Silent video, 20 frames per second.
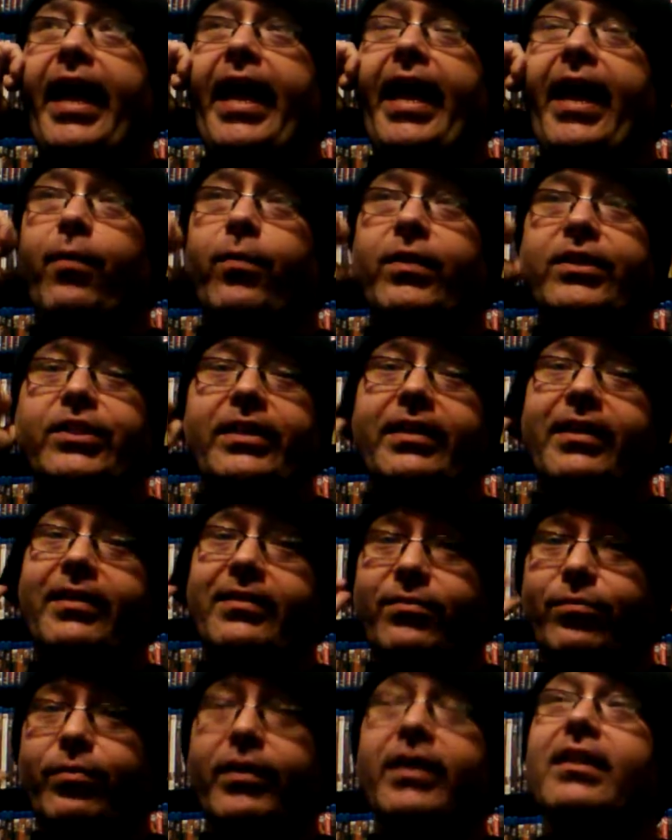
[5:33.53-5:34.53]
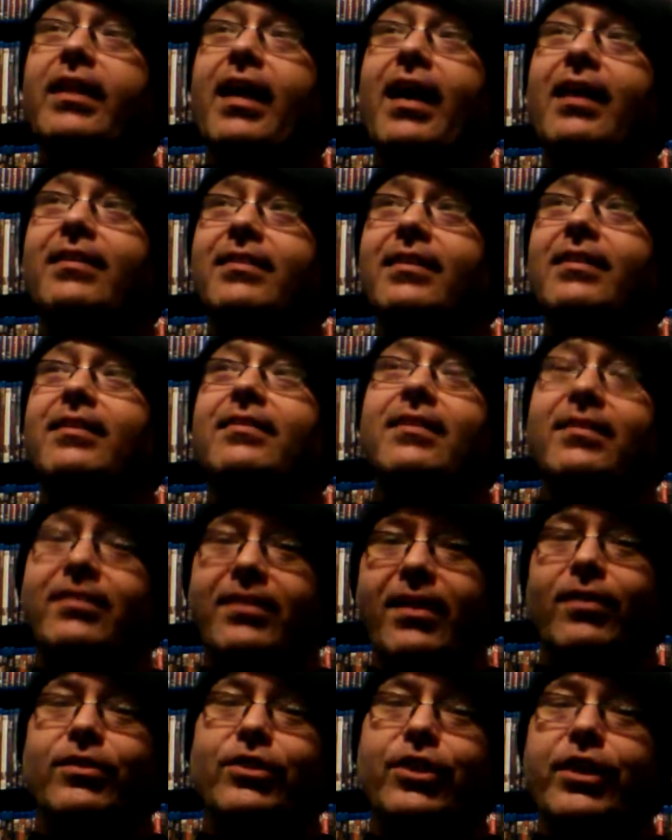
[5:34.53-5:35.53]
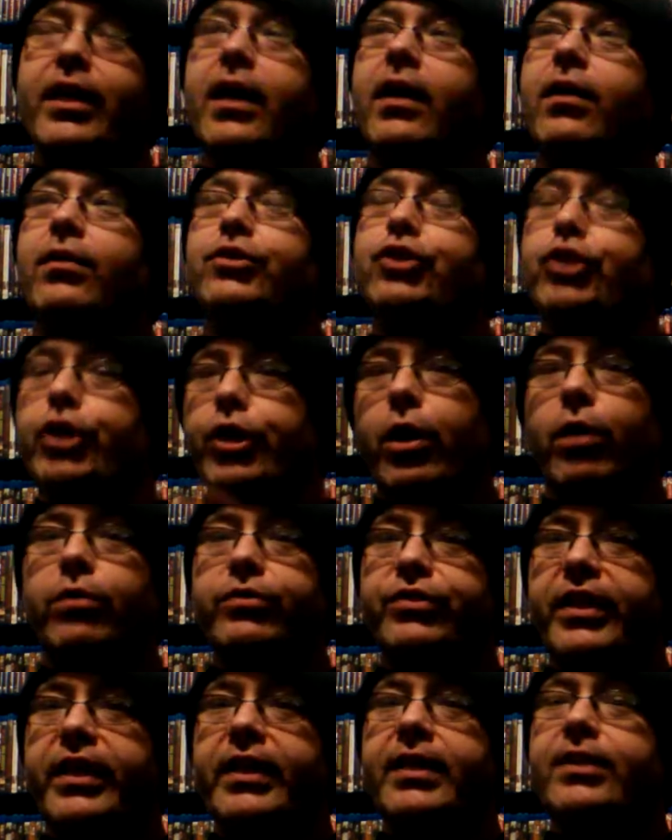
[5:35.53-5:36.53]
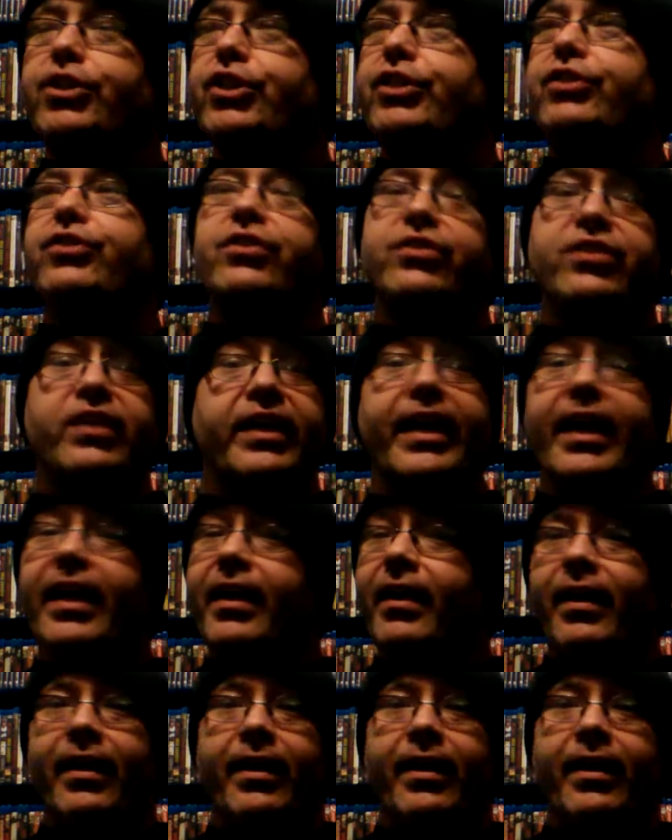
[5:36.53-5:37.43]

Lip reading: And what she doesn't realize is, you know, she goes in and she's just like,